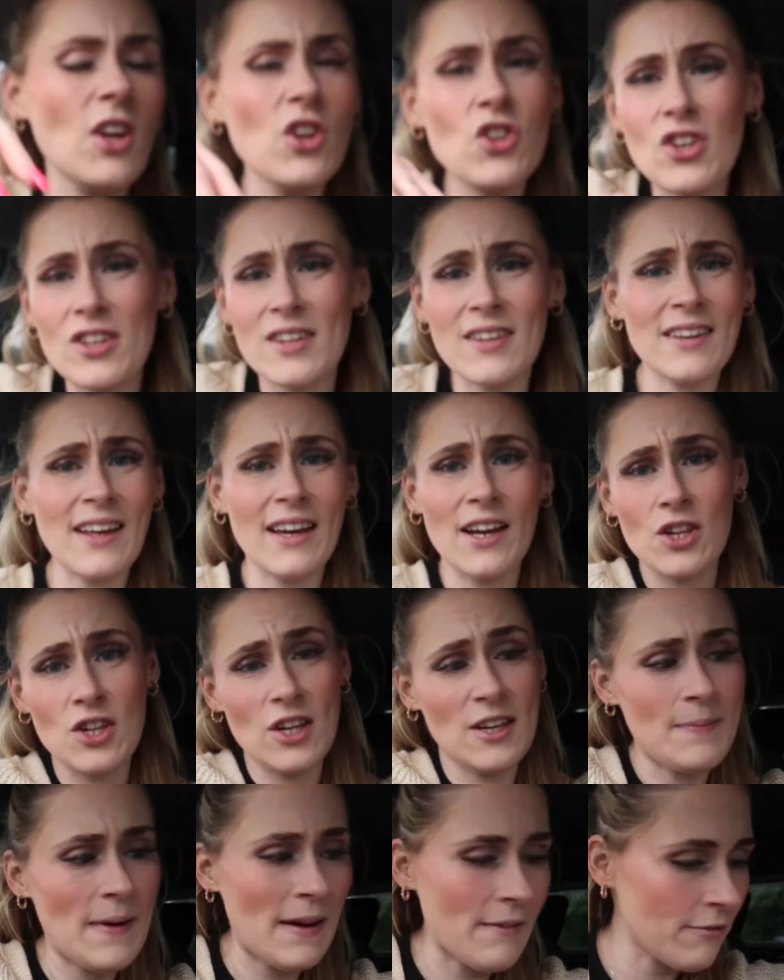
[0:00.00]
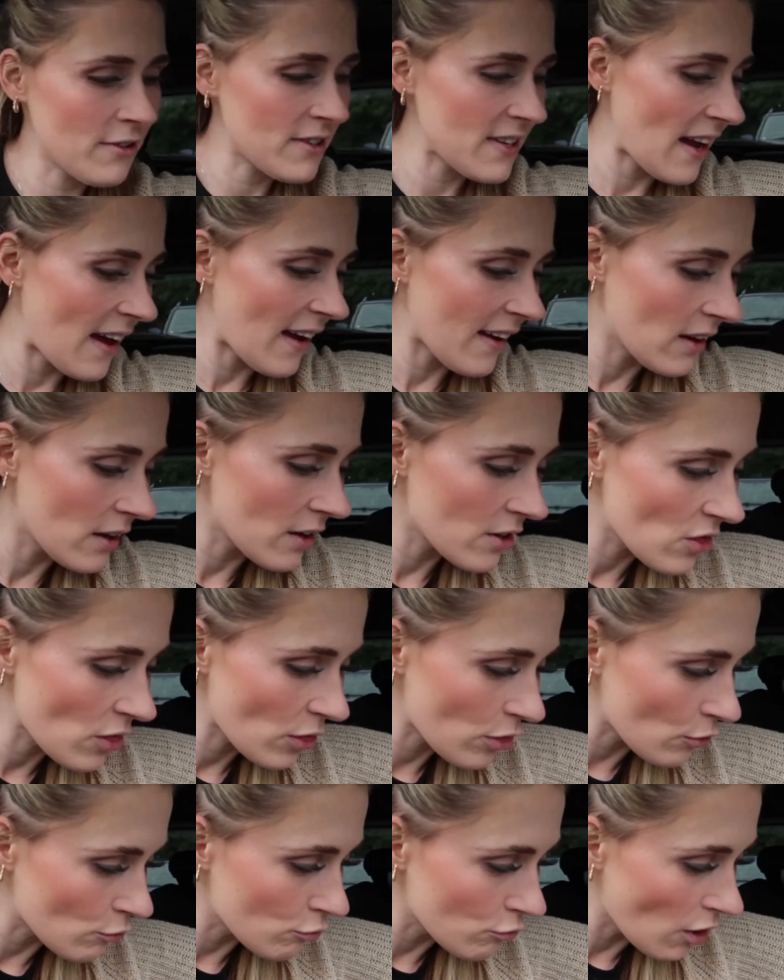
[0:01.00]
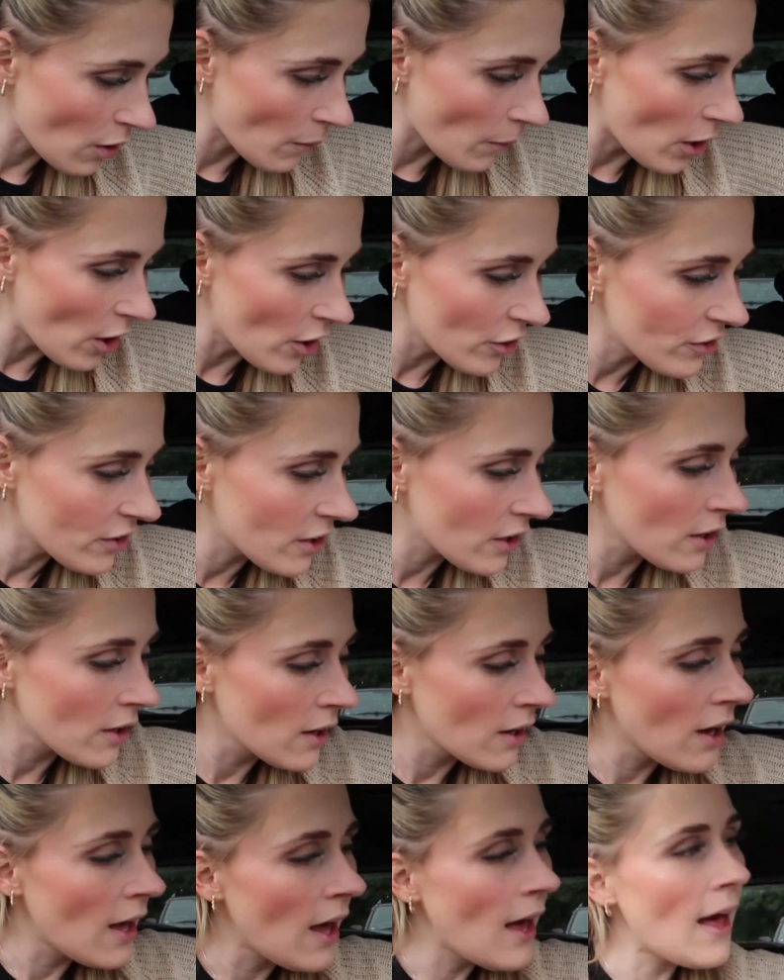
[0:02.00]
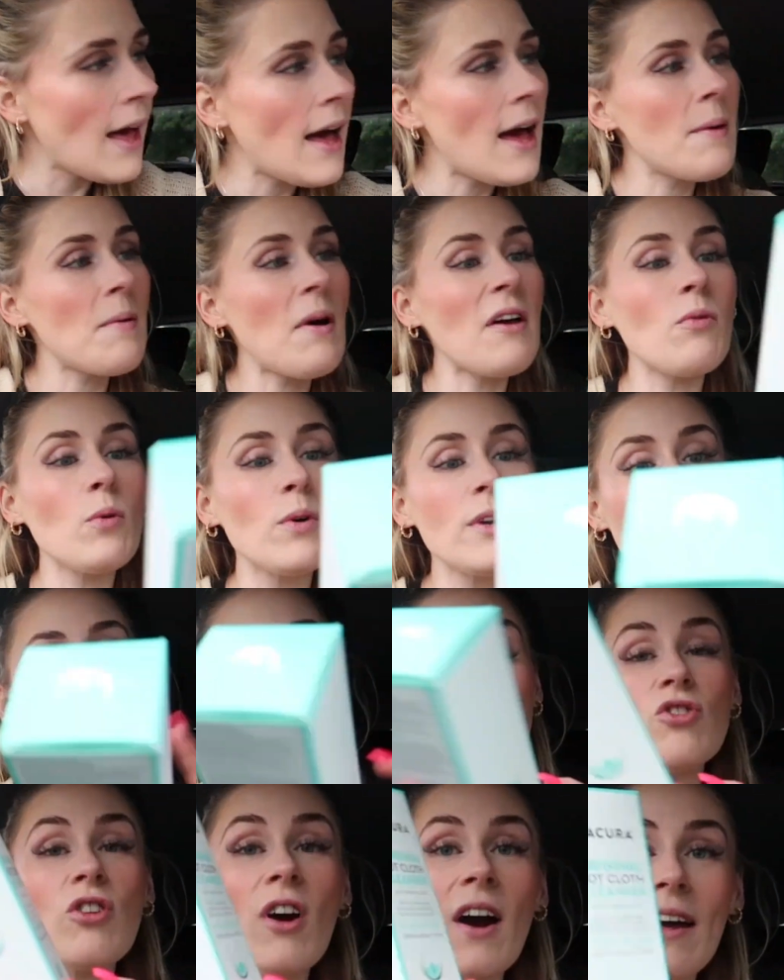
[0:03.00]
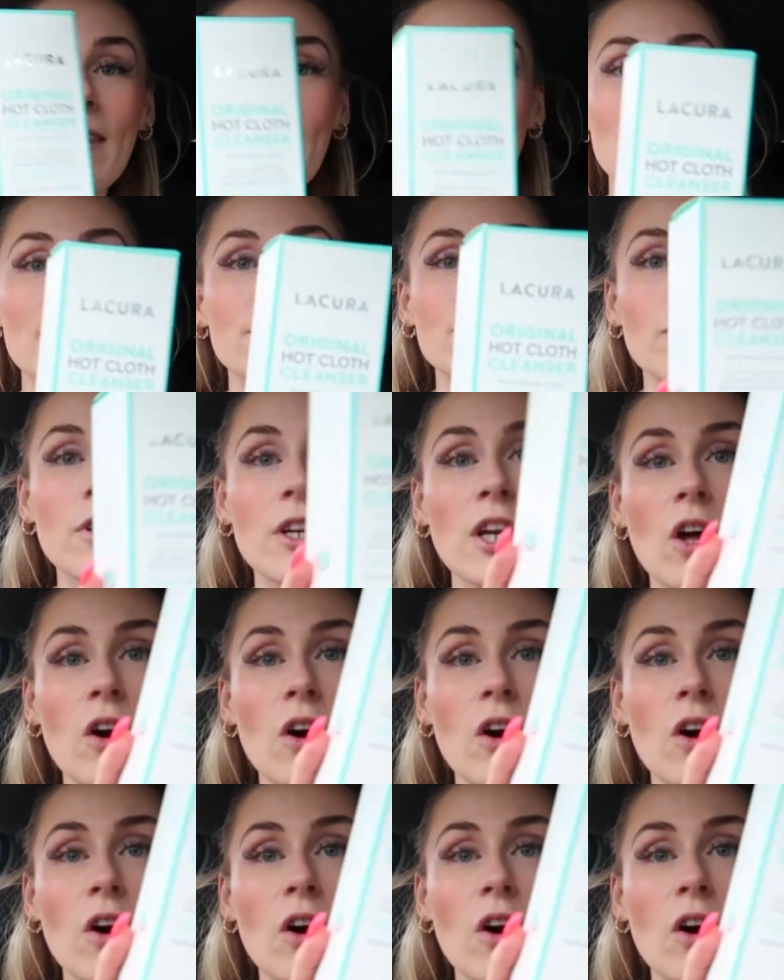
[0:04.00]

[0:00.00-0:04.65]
Just as like a cheap everyday throw on. Um, I've wanted to try this for a